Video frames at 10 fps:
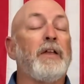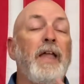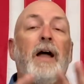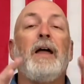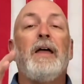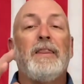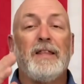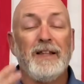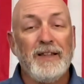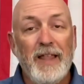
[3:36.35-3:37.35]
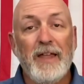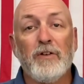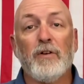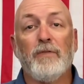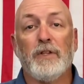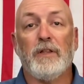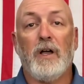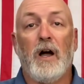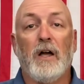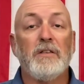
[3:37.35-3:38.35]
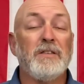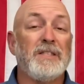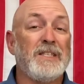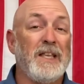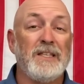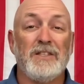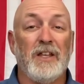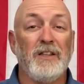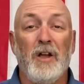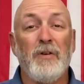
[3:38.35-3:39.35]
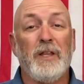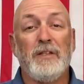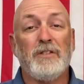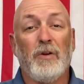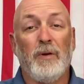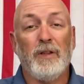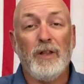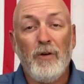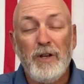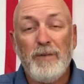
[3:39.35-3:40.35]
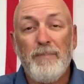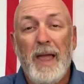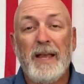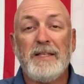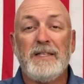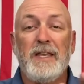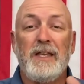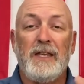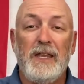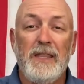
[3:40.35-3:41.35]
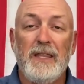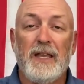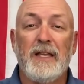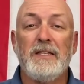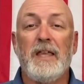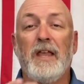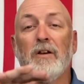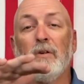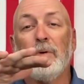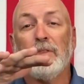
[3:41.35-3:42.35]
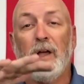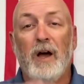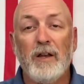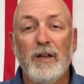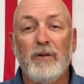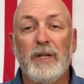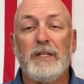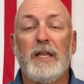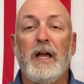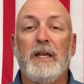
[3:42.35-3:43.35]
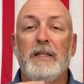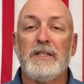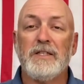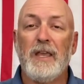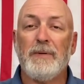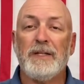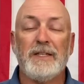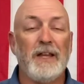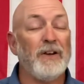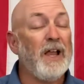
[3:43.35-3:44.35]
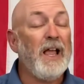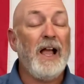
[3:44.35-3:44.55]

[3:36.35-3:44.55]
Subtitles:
Yeah, the letter of the law says it's unloaded, so a loaded magazine in the container with the unloaded gun in the same container,